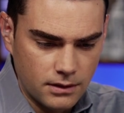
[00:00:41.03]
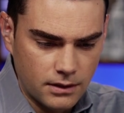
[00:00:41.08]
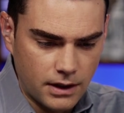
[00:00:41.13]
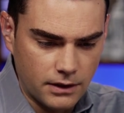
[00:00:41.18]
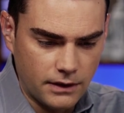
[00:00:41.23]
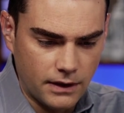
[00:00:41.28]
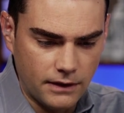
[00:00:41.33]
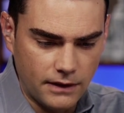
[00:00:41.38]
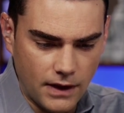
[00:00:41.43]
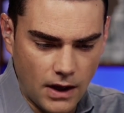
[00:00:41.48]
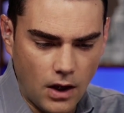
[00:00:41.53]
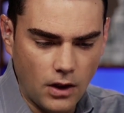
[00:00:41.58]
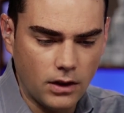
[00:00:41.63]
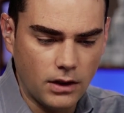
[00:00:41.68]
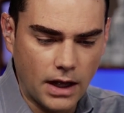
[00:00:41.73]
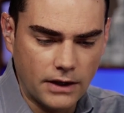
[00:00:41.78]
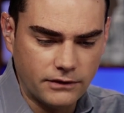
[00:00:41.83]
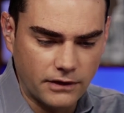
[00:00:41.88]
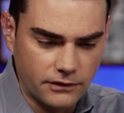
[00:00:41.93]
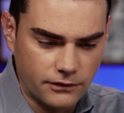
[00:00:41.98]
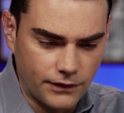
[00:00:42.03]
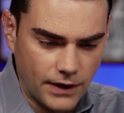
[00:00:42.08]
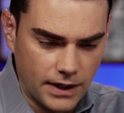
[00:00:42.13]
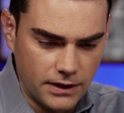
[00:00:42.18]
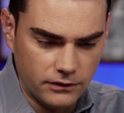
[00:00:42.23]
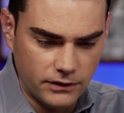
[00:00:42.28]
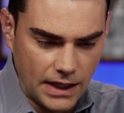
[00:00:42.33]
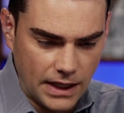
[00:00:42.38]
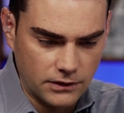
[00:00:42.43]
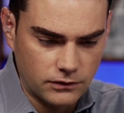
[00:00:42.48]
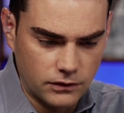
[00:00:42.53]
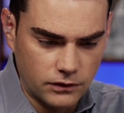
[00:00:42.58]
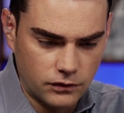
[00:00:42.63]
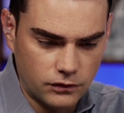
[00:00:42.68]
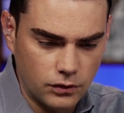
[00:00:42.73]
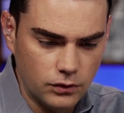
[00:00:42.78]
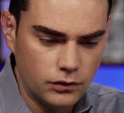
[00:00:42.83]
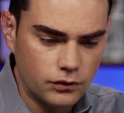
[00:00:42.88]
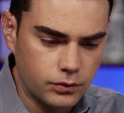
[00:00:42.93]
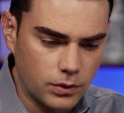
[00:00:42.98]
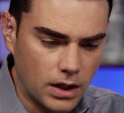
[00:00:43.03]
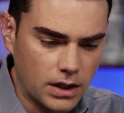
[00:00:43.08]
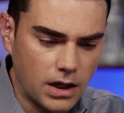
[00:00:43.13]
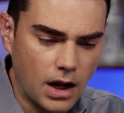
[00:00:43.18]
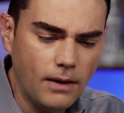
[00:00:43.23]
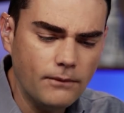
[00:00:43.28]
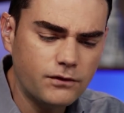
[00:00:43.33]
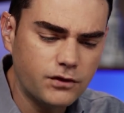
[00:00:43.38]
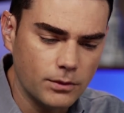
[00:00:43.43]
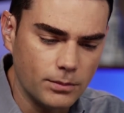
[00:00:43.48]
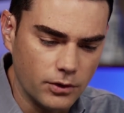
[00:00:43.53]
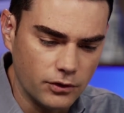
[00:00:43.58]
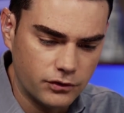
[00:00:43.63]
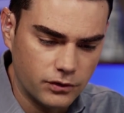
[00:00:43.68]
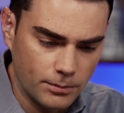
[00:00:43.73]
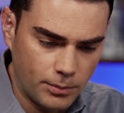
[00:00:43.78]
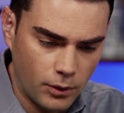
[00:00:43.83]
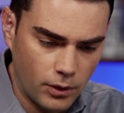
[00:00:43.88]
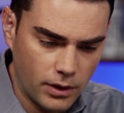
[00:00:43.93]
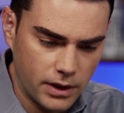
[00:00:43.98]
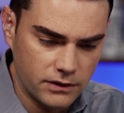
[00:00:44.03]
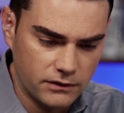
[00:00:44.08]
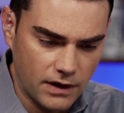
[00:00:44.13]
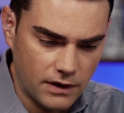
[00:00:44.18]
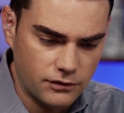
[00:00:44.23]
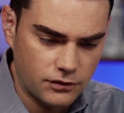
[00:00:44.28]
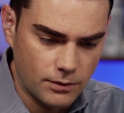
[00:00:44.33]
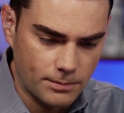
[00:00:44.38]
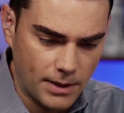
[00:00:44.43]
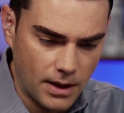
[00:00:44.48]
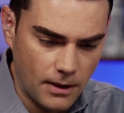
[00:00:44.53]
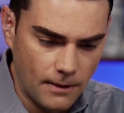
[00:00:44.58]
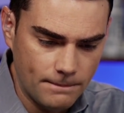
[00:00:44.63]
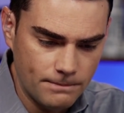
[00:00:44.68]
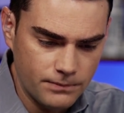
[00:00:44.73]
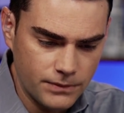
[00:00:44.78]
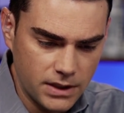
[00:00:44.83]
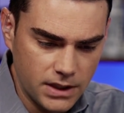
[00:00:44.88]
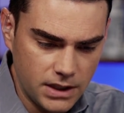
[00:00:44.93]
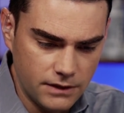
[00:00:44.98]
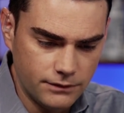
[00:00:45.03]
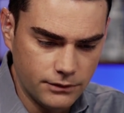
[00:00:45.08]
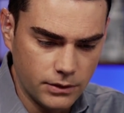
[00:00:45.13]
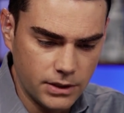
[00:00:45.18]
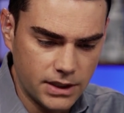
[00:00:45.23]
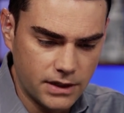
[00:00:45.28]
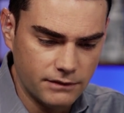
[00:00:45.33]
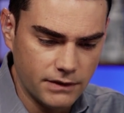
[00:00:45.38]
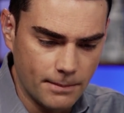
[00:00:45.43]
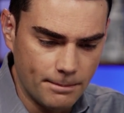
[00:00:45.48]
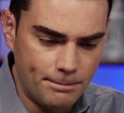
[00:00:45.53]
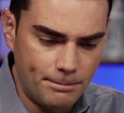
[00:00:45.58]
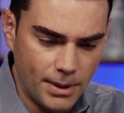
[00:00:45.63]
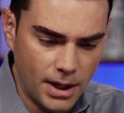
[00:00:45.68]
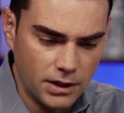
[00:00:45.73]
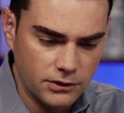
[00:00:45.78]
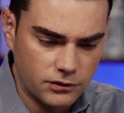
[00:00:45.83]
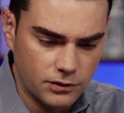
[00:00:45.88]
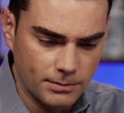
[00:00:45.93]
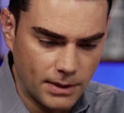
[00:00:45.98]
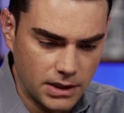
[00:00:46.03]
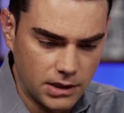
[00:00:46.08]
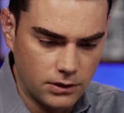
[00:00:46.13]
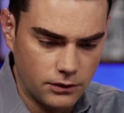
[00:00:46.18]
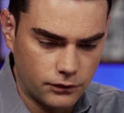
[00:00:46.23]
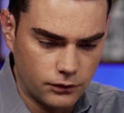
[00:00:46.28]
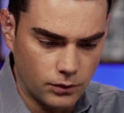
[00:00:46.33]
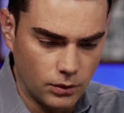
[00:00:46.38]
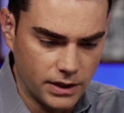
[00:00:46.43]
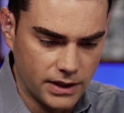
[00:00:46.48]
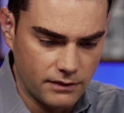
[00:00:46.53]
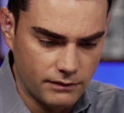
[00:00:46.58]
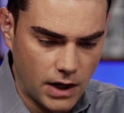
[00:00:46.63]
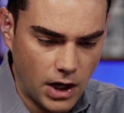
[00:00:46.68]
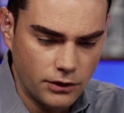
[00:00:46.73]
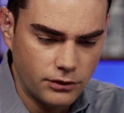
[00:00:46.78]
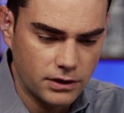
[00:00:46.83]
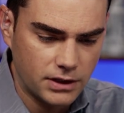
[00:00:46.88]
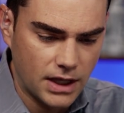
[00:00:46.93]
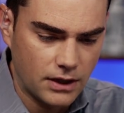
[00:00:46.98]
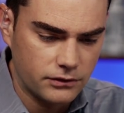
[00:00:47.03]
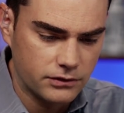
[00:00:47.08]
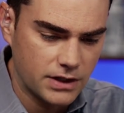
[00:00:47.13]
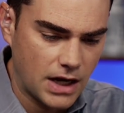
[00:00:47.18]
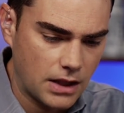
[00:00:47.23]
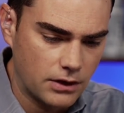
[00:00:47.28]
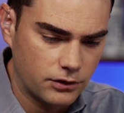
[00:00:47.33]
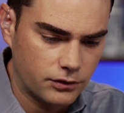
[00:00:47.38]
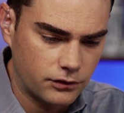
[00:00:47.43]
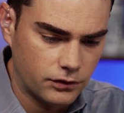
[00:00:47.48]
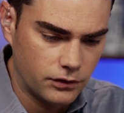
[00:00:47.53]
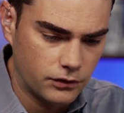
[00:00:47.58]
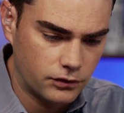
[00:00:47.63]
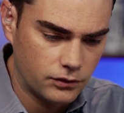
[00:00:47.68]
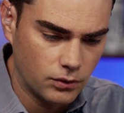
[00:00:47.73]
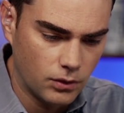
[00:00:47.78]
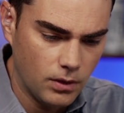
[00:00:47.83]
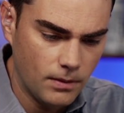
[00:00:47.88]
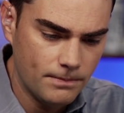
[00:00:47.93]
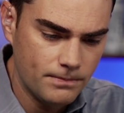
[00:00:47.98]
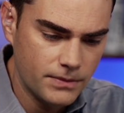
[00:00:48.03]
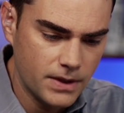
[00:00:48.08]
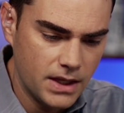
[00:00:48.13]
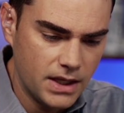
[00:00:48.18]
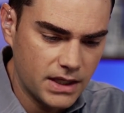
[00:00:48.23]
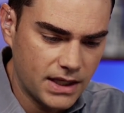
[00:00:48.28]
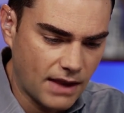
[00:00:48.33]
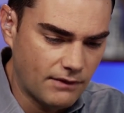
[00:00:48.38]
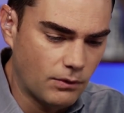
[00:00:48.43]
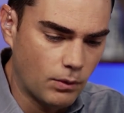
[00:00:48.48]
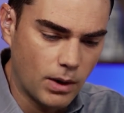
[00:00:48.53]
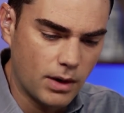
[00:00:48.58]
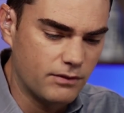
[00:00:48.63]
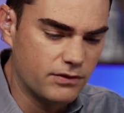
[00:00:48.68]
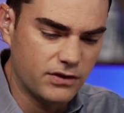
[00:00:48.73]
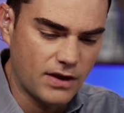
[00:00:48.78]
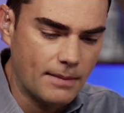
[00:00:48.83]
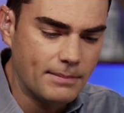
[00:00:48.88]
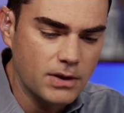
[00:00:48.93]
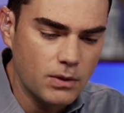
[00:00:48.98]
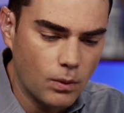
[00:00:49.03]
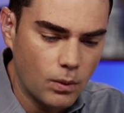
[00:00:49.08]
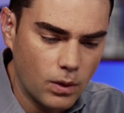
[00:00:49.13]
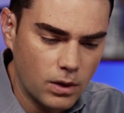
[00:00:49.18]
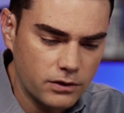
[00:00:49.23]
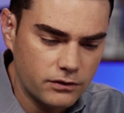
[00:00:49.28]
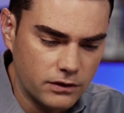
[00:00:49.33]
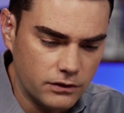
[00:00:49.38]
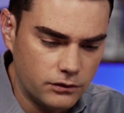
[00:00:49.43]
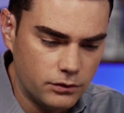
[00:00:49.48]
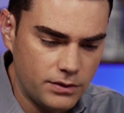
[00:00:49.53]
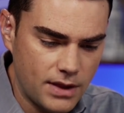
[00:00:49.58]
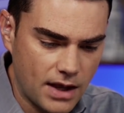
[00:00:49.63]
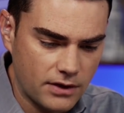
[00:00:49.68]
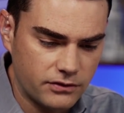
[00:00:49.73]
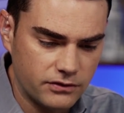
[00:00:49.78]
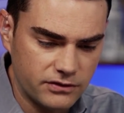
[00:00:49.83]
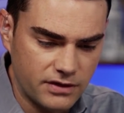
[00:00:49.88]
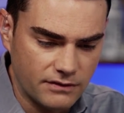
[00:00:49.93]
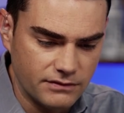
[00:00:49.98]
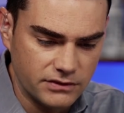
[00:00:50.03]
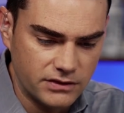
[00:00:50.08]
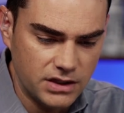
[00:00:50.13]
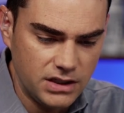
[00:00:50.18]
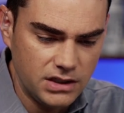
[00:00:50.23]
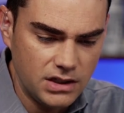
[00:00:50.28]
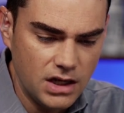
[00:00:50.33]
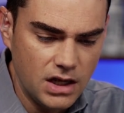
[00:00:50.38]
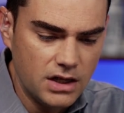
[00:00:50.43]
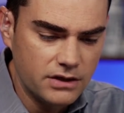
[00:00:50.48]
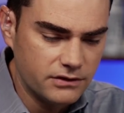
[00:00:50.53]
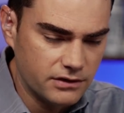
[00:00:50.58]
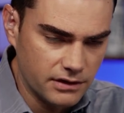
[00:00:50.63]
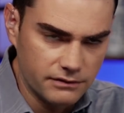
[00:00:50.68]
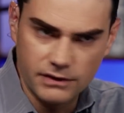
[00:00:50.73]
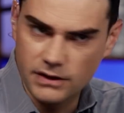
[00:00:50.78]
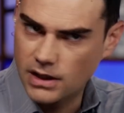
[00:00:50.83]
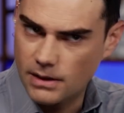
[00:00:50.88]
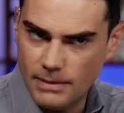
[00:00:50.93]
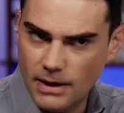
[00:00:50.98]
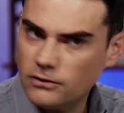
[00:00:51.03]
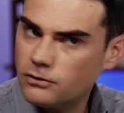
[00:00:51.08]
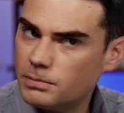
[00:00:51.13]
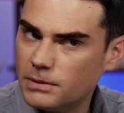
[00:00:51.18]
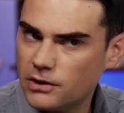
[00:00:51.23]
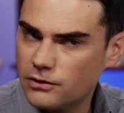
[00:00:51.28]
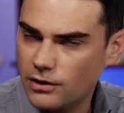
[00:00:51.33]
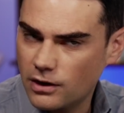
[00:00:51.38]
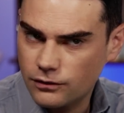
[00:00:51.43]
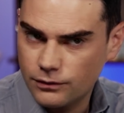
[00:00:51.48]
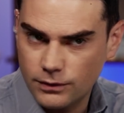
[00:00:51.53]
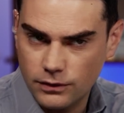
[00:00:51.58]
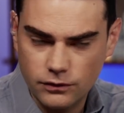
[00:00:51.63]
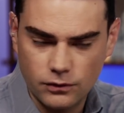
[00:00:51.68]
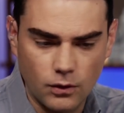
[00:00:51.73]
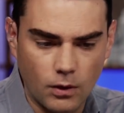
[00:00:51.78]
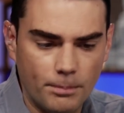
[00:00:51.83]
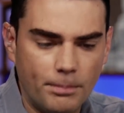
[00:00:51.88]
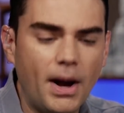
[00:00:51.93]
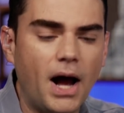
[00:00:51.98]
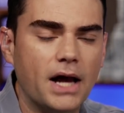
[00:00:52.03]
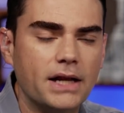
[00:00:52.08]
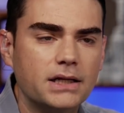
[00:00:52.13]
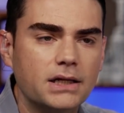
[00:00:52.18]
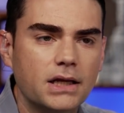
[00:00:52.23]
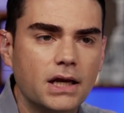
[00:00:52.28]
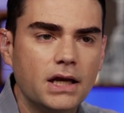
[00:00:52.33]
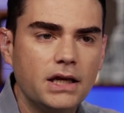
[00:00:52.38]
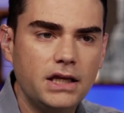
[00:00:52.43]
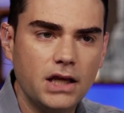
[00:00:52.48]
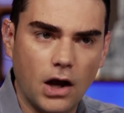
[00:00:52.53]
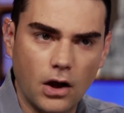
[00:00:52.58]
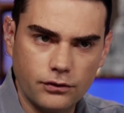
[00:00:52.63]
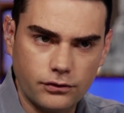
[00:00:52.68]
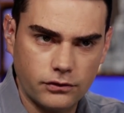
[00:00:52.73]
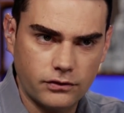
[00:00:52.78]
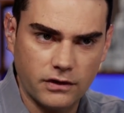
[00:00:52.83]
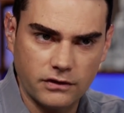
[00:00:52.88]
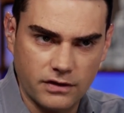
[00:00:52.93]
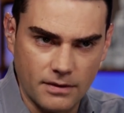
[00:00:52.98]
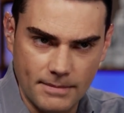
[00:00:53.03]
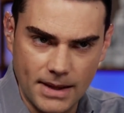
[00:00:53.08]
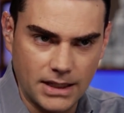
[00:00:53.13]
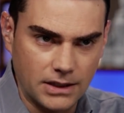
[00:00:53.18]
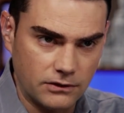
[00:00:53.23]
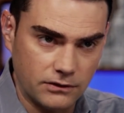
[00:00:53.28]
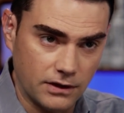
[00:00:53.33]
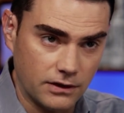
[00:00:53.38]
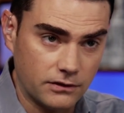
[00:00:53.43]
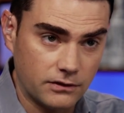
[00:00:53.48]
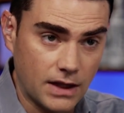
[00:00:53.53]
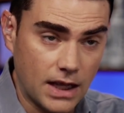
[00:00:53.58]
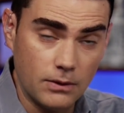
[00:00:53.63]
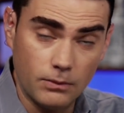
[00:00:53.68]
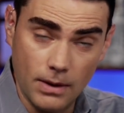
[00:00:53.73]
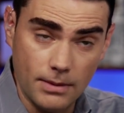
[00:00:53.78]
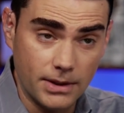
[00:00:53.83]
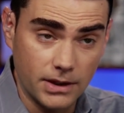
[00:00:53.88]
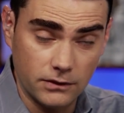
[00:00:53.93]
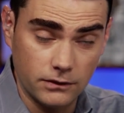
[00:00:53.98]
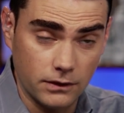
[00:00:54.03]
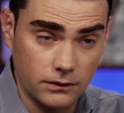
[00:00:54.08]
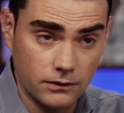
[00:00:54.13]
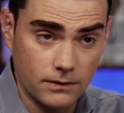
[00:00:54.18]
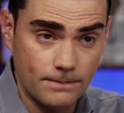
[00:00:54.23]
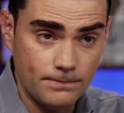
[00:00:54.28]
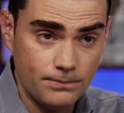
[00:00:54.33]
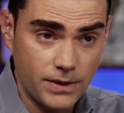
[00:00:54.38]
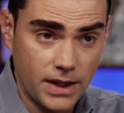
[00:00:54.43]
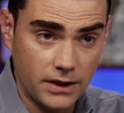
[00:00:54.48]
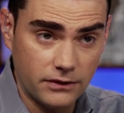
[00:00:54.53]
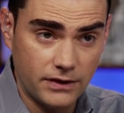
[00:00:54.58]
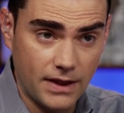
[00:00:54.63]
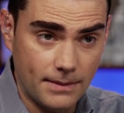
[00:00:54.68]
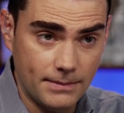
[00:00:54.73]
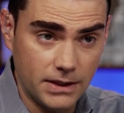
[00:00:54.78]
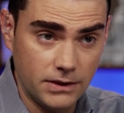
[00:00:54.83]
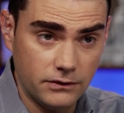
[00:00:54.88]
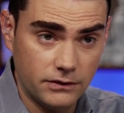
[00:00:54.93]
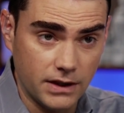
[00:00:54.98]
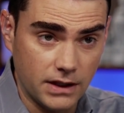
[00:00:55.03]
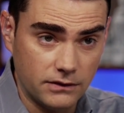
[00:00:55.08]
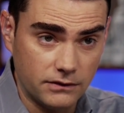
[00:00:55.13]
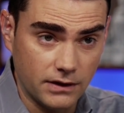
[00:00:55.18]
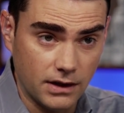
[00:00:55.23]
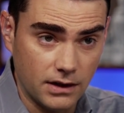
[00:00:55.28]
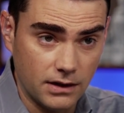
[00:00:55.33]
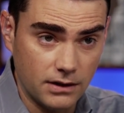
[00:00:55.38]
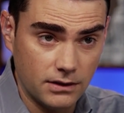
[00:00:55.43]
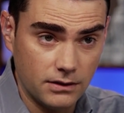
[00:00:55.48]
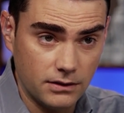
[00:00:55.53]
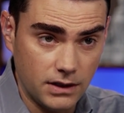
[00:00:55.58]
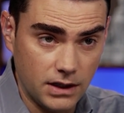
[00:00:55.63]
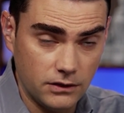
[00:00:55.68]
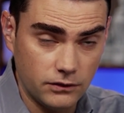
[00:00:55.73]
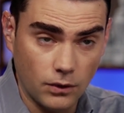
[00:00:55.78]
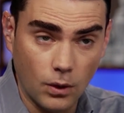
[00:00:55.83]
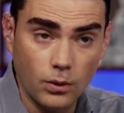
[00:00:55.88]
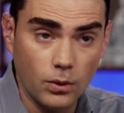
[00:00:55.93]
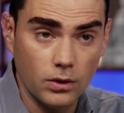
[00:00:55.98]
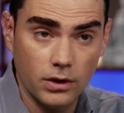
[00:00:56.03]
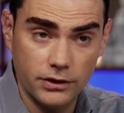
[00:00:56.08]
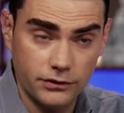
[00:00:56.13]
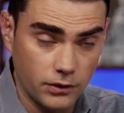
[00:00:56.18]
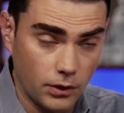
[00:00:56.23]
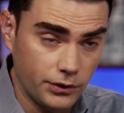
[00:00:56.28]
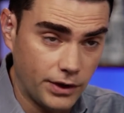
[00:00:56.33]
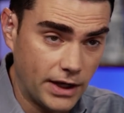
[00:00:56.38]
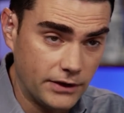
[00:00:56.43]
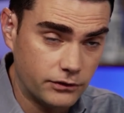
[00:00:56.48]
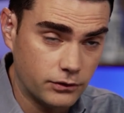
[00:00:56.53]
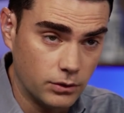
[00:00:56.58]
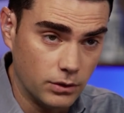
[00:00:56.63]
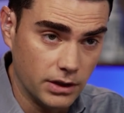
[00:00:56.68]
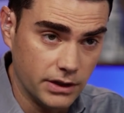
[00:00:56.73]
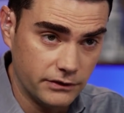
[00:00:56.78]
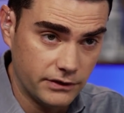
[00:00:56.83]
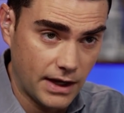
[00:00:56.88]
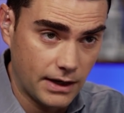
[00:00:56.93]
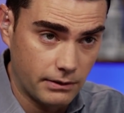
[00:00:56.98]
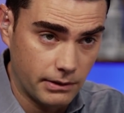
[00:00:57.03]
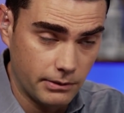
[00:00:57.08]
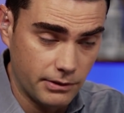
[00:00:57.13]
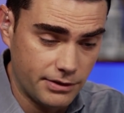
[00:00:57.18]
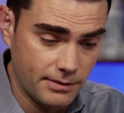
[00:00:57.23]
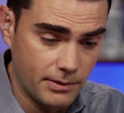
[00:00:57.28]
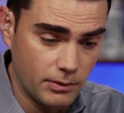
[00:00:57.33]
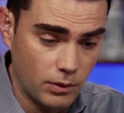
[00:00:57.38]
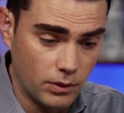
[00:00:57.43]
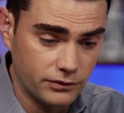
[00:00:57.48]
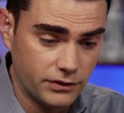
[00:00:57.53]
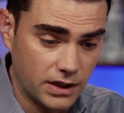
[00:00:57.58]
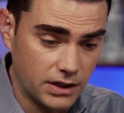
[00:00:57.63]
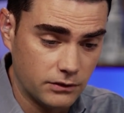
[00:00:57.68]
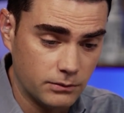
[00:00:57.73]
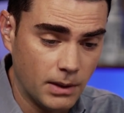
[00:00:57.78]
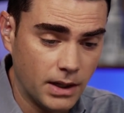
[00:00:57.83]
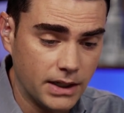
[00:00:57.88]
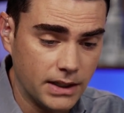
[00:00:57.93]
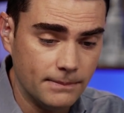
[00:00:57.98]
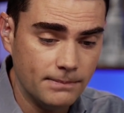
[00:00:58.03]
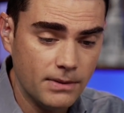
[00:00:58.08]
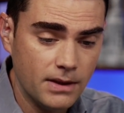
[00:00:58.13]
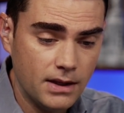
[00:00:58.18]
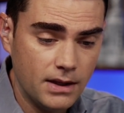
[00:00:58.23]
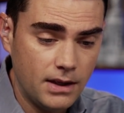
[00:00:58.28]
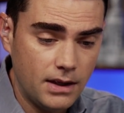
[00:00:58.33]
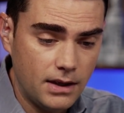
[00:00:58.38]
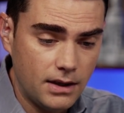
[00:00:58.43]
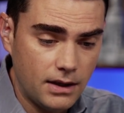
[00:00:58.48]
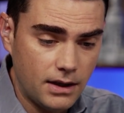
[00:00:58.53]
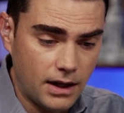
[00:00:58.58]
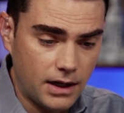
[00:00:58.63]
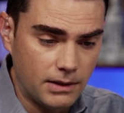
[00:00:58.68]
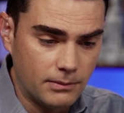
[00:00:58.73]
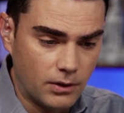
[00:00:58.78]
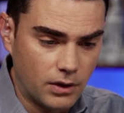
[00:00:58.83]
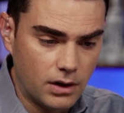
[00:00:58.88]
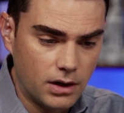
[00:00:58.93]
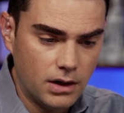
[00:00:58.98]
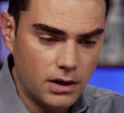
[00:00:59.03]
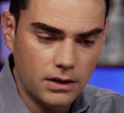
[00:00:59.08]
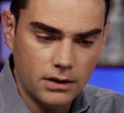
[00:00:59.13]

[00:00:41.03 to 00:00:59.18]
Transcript: Okay, they, they all identified as that. So the students were uncomfortable supporting Dave Chappelle, even though he'd given a bunch of money to the school. He gave $100,000 to the school, gave it one of his Emmy Awards in 2017, delivered a commencement address for the school, but he also says that men exist and women exist. And so that means that uh, his, old, his old high school is angry with him and won't take his money anymore.